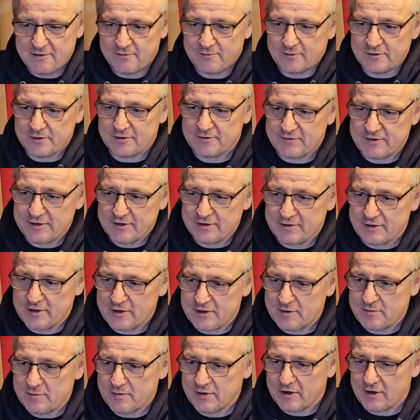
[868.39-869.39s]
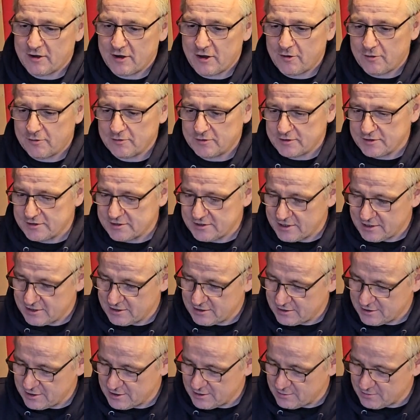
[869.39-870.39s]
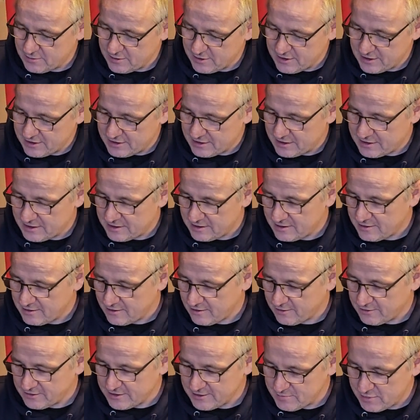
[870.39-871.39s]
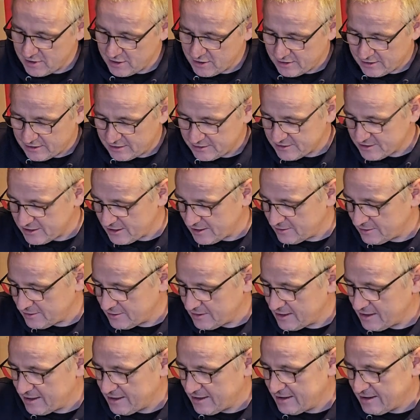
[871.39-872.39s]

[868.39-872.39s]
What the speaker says: one of the other plot holders that were on the plot. So